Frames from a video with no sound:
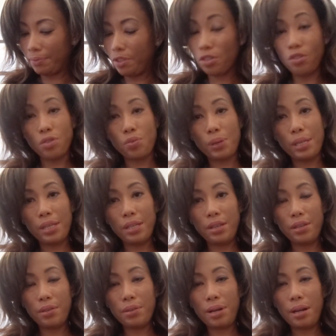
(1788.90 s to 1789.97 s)

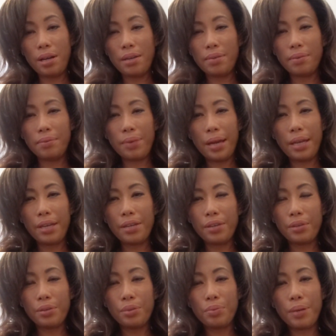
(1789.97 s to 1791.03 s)
Sueño,
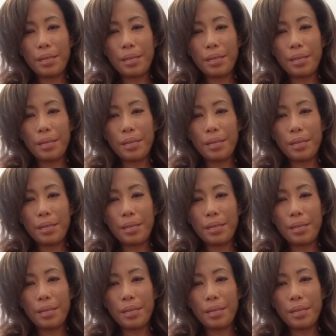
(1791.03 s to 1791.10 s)
haiku